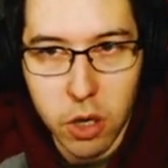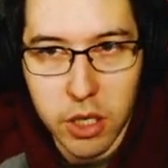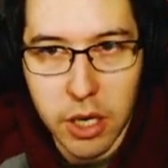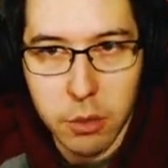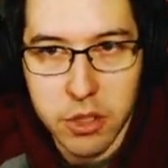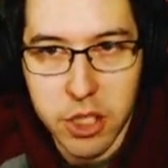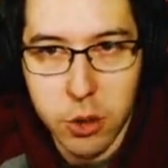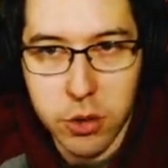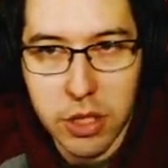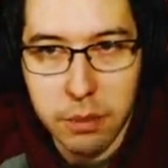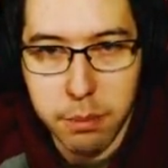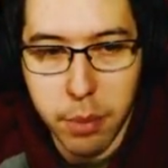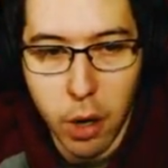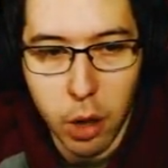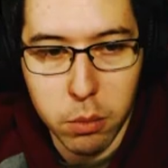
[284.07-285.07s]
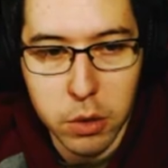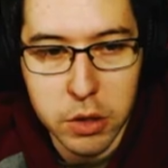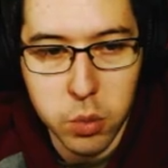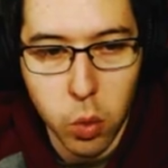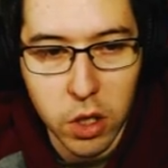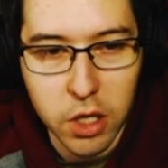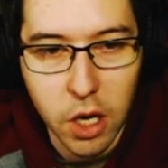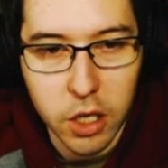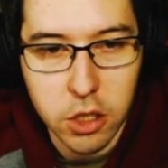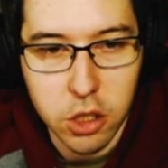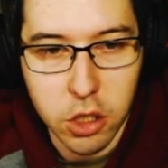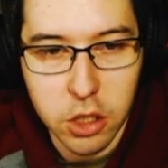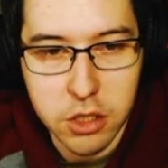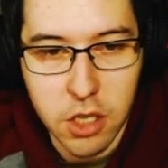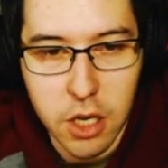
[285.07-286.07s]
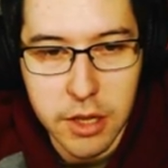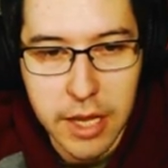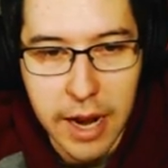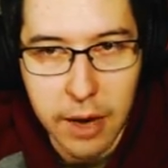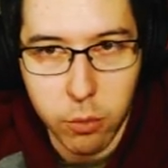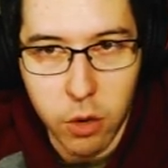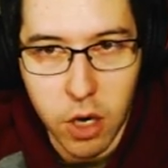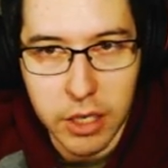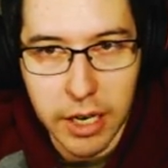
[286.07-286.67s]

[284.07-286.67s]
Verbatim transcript: I was using barbless one-aught hooks on that rod.